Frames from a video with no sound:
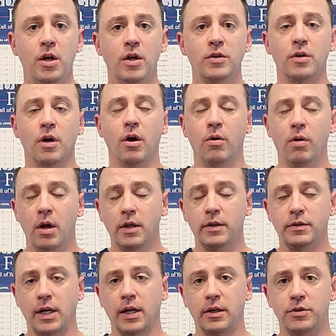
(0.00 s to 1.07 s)
So
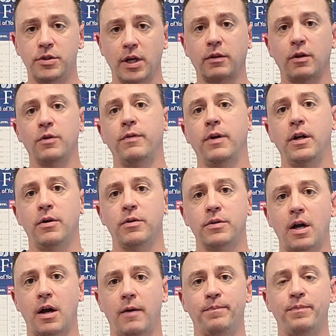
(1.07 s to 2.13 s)
check those videos
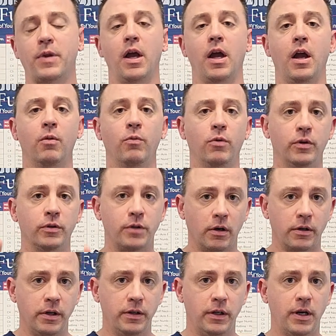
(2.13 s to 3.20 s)
out, and we'll
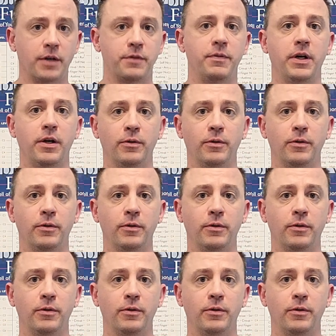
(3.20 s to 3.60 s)
talk to you in the next one.